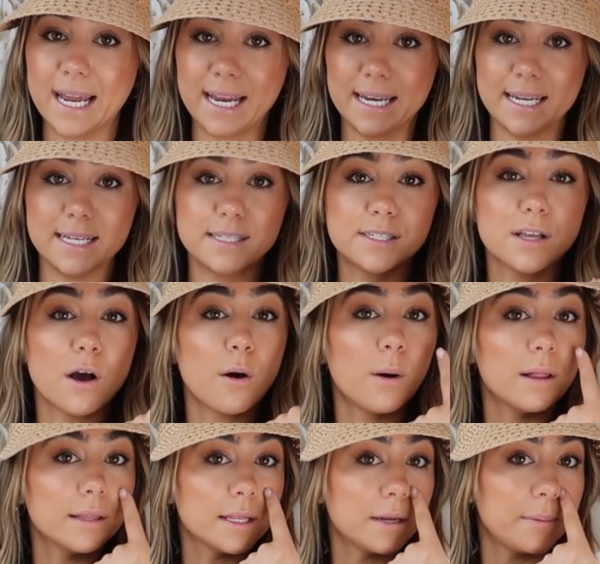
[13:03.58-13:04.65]
ninety,
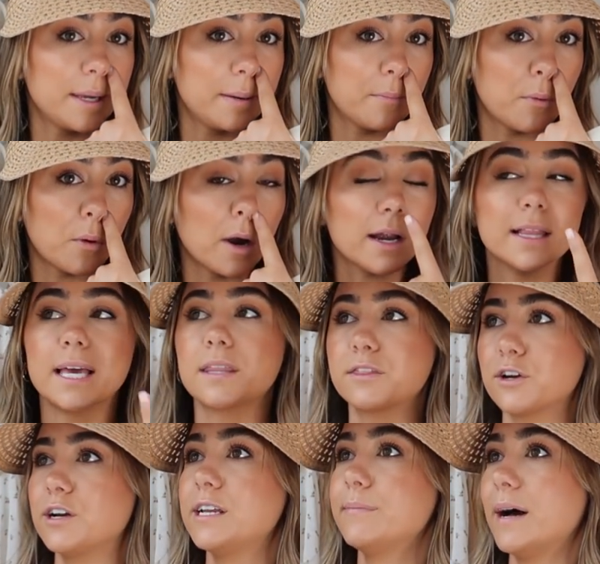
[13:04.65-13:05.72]
so a little bit more, like
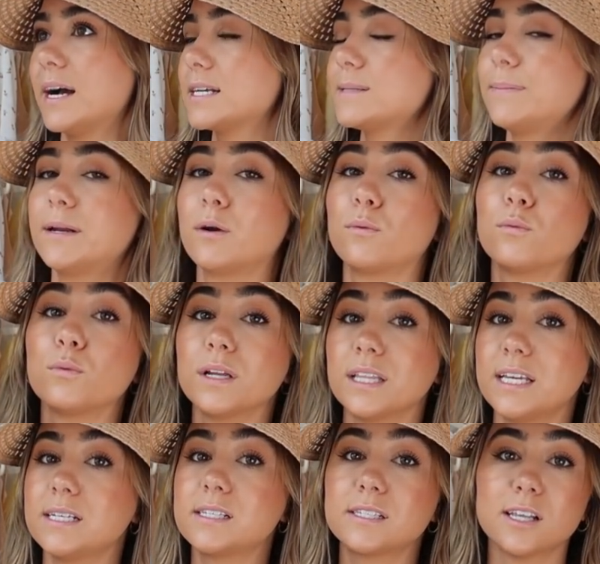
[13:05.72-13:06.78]
thirty bucks, but a
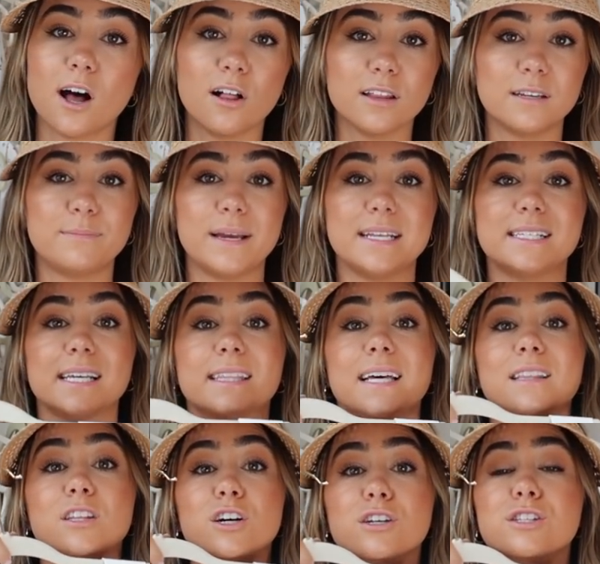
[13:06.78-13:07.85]
really solid basic
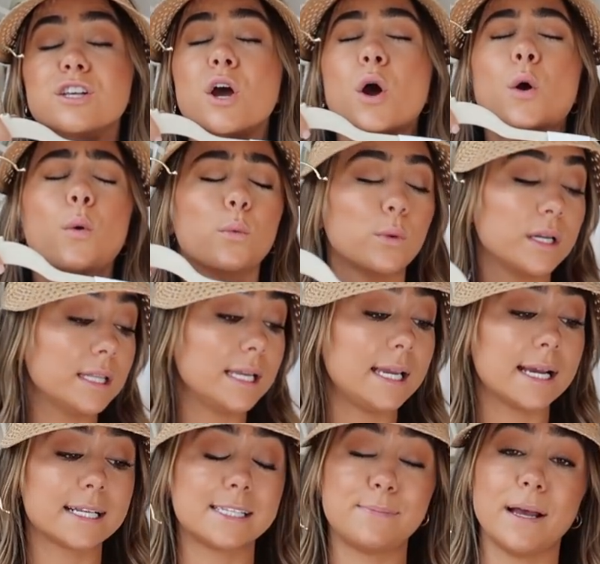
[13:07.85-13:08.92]
that looks really
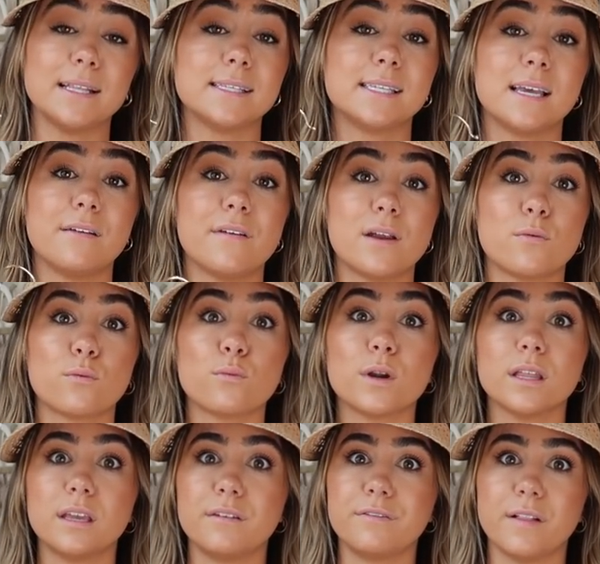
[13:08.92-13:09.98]
expensive and
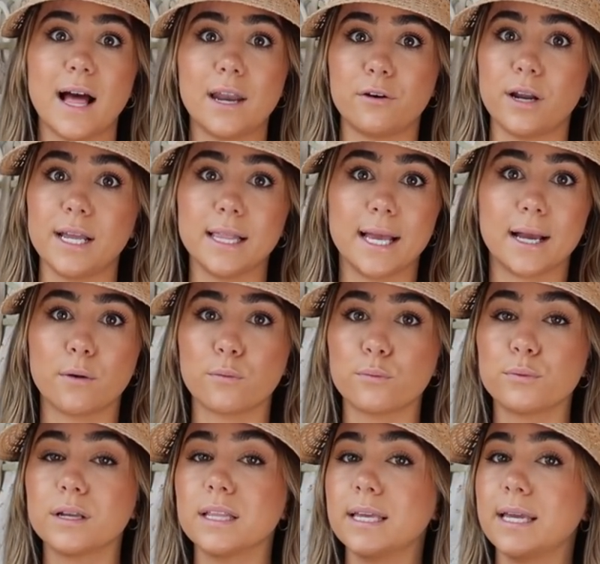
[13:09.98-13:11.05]
really flattering, like a
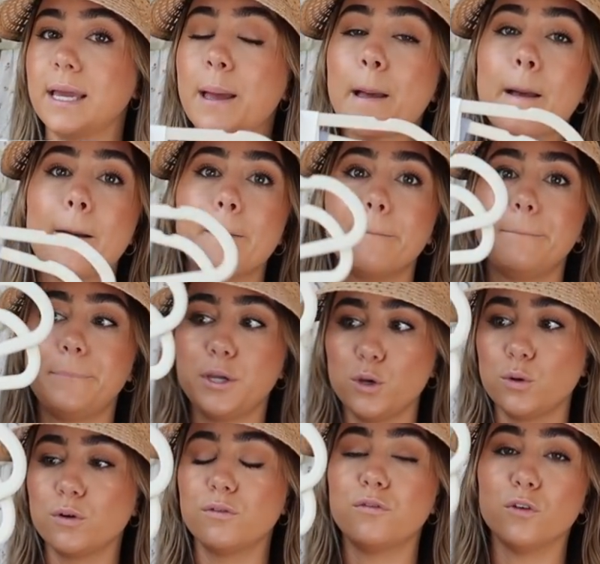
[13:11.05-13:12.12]
really
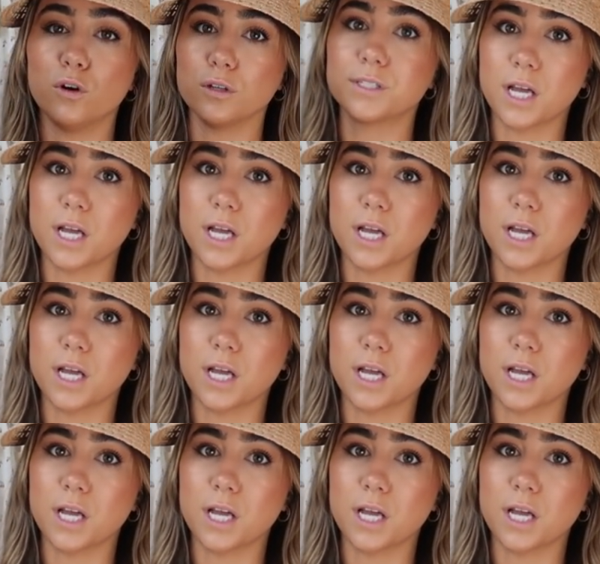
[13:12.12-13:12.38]
beautiful